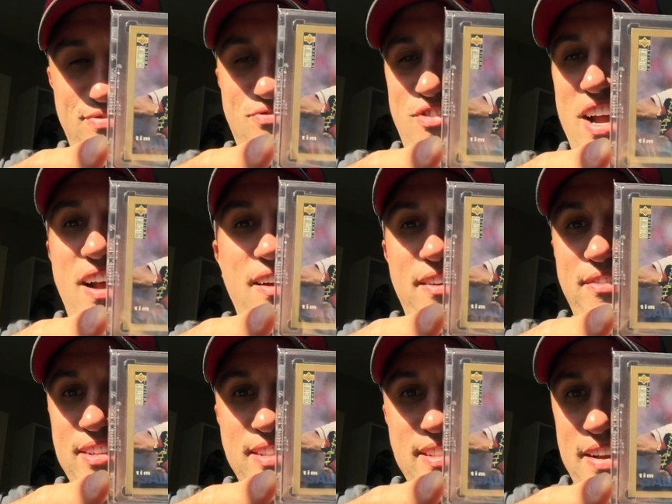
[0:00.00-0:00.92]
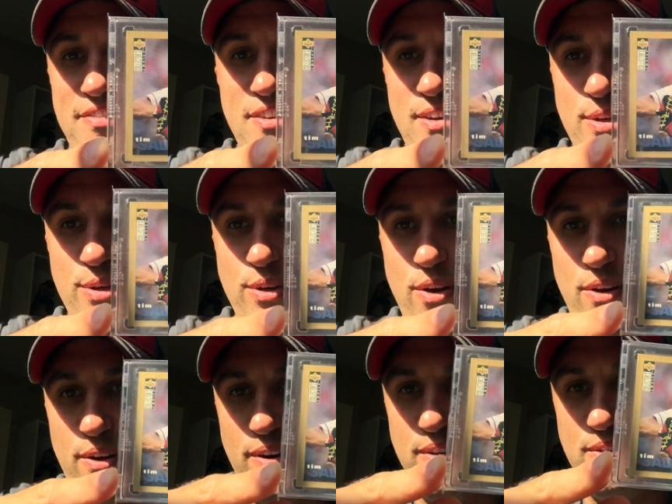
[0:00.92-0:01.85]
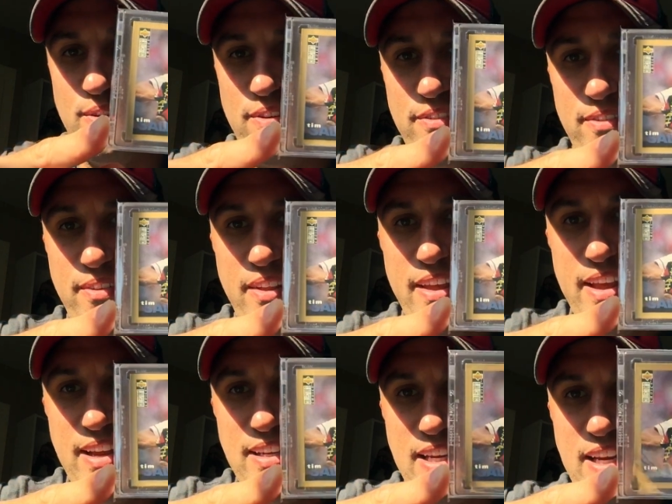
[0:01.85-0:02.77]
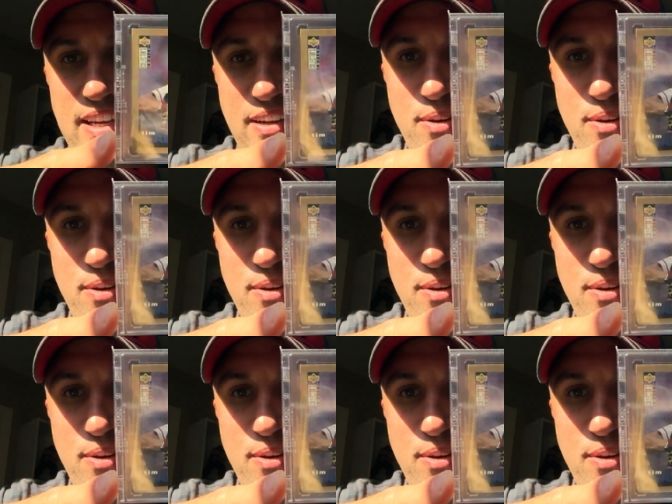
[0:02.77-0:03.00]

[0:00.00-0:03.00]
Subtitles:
500 to 700 cards, so to get a